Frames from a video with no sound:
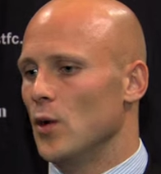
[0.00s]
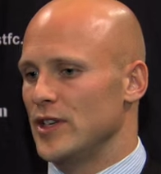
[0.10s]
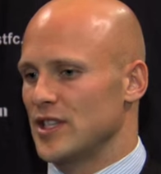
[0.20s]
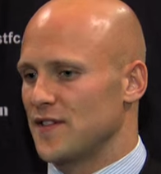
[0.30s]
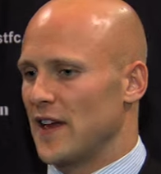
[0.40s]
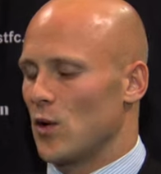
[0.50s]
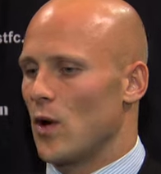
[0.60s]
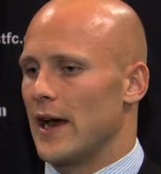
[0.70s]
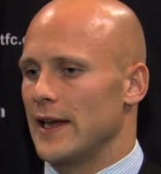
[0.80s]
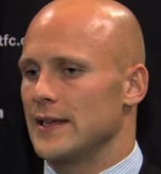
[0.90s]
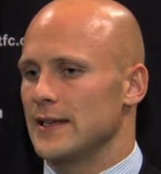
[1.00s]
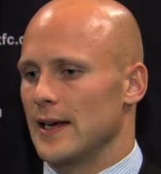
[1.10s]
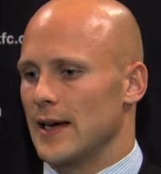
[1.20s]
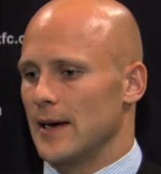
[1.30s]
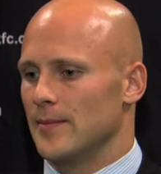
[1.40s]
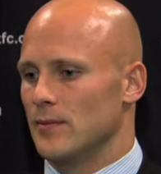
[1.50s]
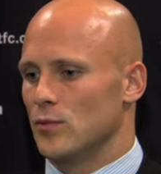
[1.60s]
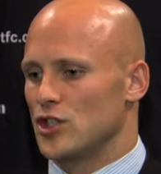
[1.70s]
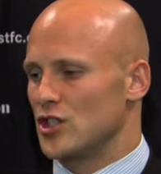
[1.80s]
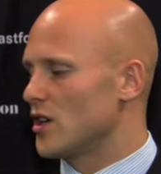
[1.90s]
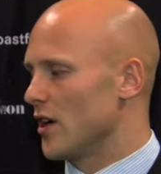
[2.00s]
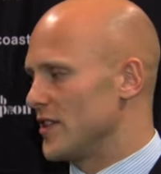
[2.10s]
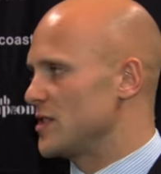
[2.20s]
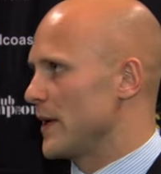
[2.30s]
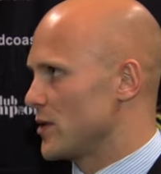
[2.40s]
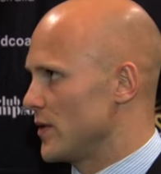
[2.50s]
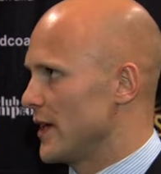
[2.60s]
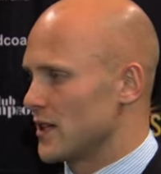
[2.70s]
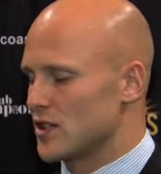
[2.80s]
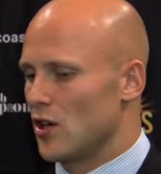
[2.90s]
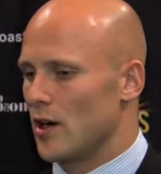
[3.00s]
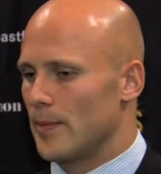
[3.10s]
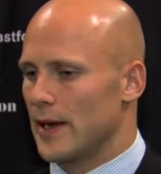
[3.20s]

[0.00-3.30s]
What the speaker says: we just fell away, which you kind of expect of the young side.